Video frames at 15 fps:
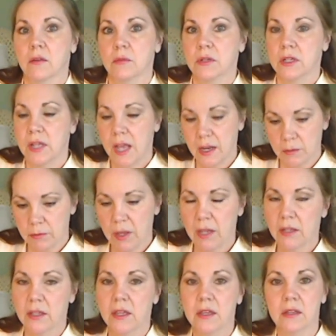We need to add
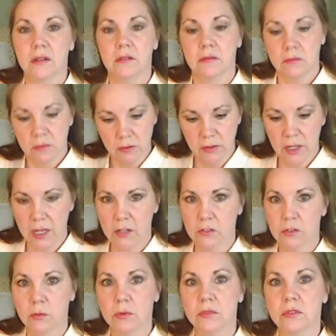back in. Okay,
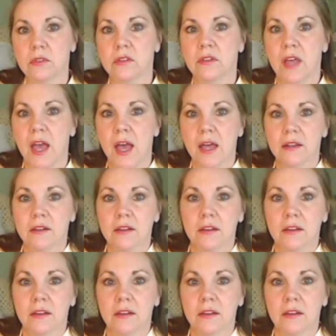so we'll do that.